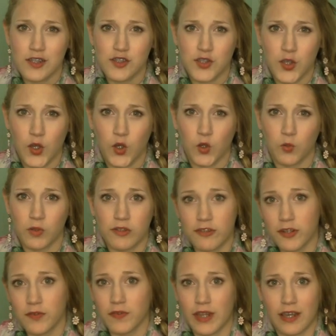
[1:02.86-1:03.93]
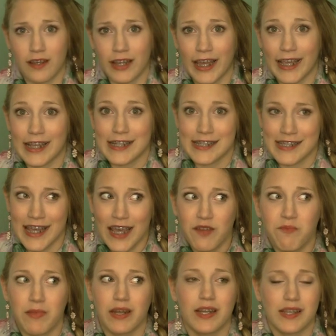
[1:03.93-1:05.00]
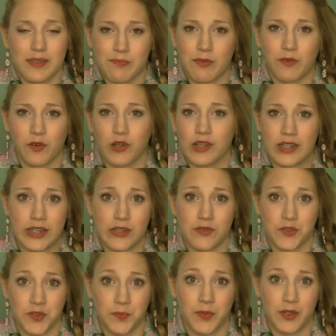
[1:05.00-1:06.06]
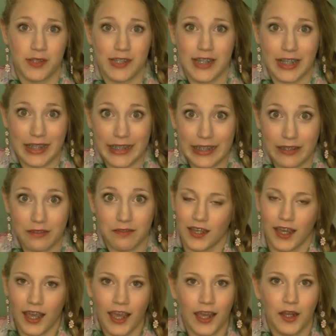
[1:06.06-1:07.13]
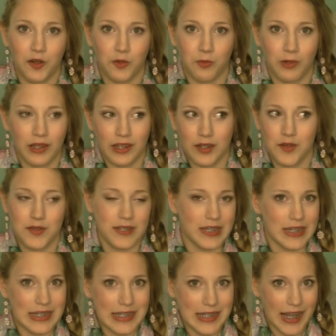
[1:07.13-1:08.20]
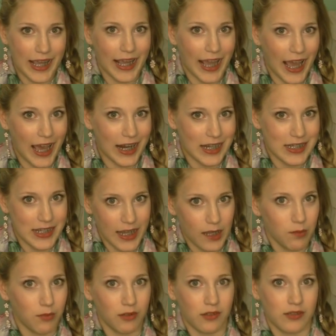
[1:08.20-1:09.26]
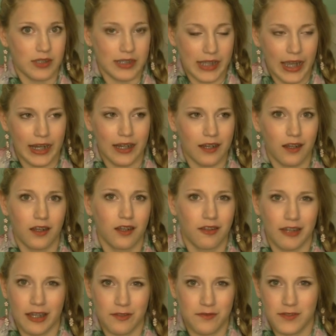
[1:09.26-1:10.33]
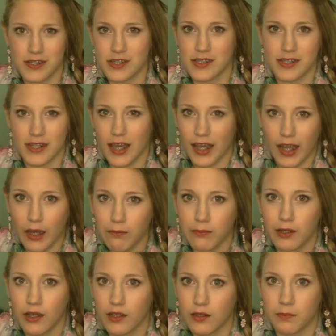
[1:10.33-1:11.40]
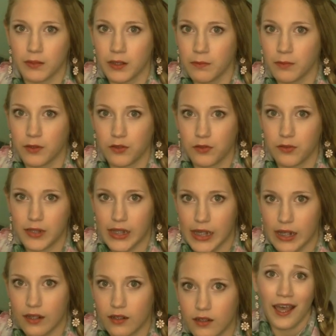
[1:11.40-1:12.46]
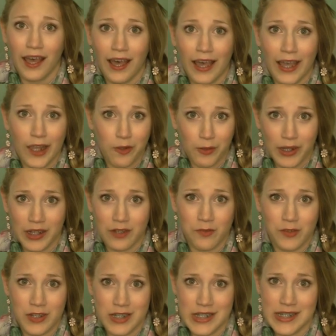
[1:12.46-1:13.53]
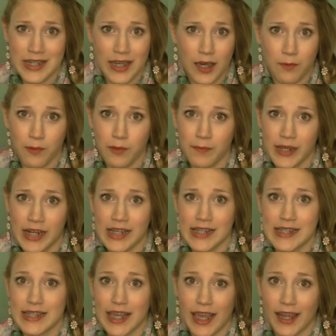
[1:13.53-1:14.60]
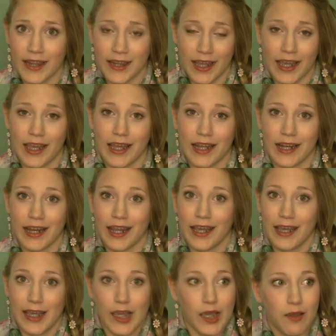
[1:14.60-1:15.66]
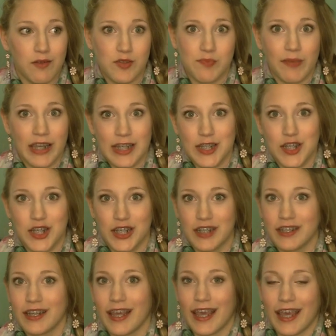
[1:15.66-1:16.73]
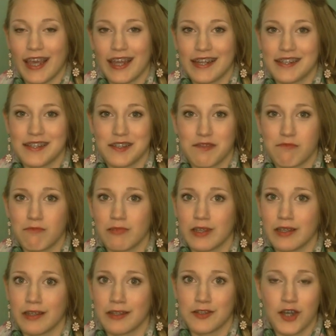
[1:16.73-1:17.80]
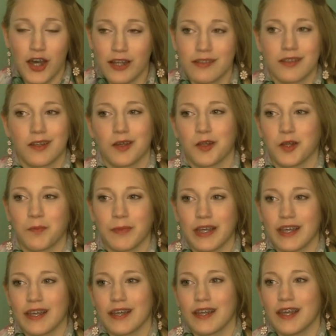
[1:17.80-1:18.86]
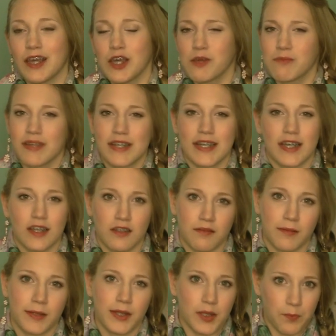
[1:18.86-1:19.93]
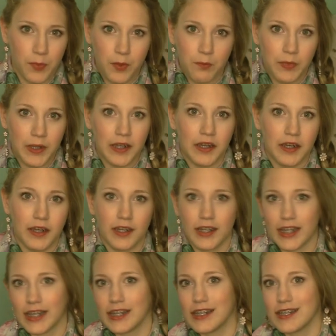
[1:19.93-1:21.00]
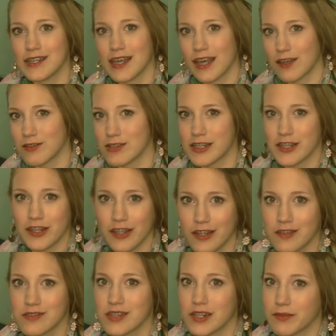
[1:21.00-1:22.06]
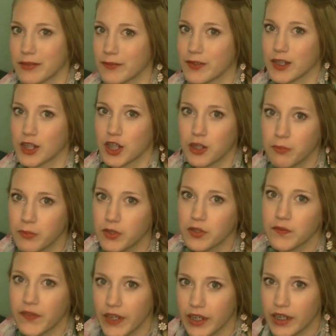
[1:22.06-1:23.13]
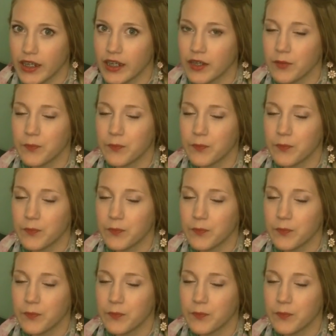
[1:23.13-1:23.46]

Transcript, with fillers: So we drove there like ten minutes before she was supposed to leave. And Willow was just like at a table signing autographs for just a couple other people who were there. I waited for just a couple minutes and then it was my turn, and we talked a little bit. We talked about the premiere and how she thought it was going to be a really good movie.